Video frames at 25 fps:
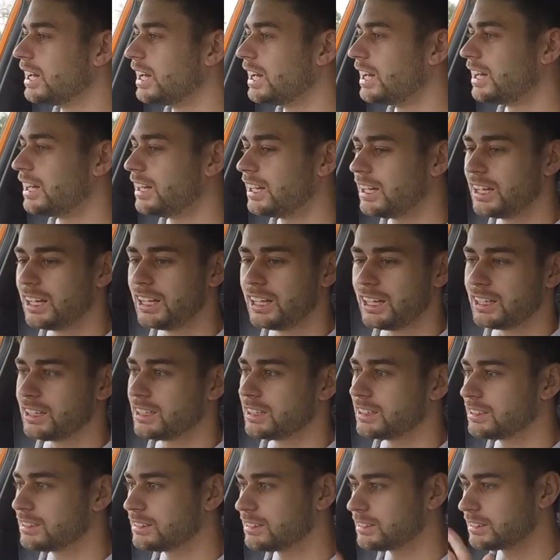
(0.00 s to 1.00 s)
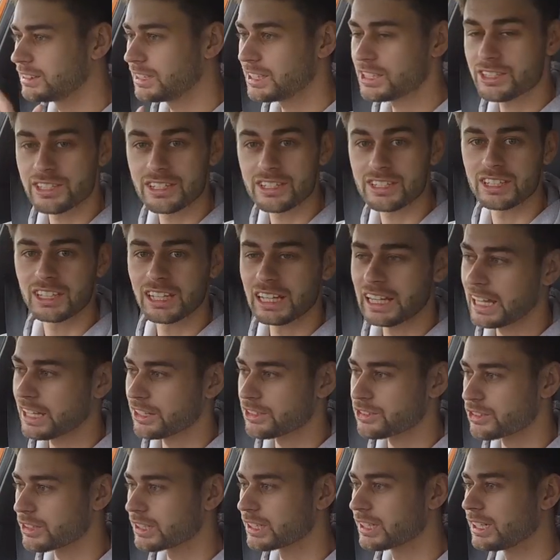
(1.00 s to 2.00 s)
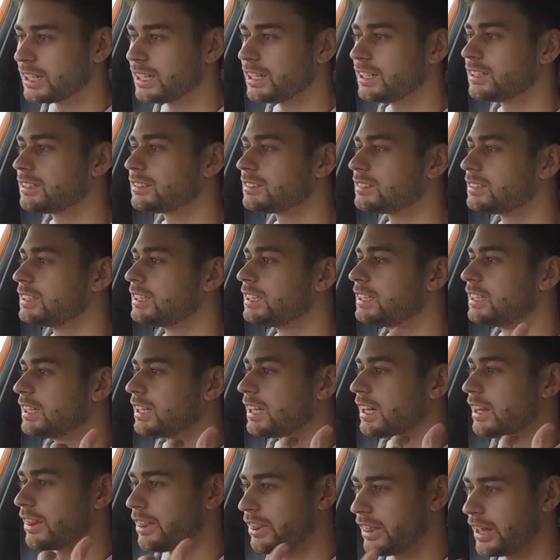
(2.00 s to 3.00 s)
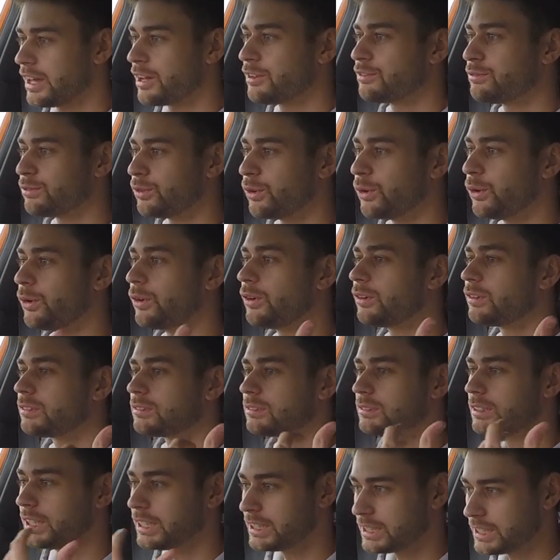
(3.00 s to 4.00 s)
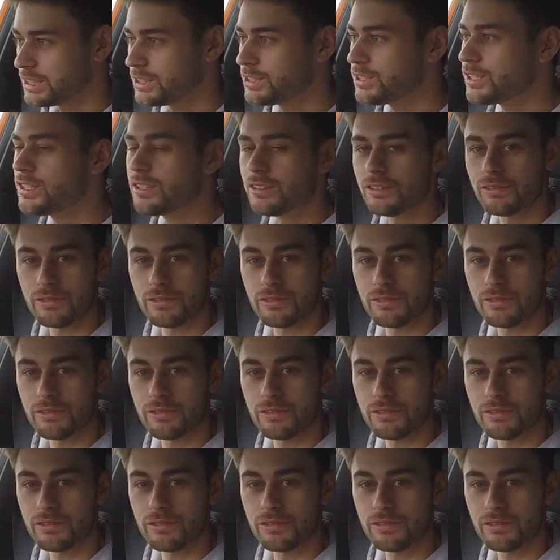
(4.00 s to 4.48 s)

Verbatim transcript: uh, this is an electric car, therefore it is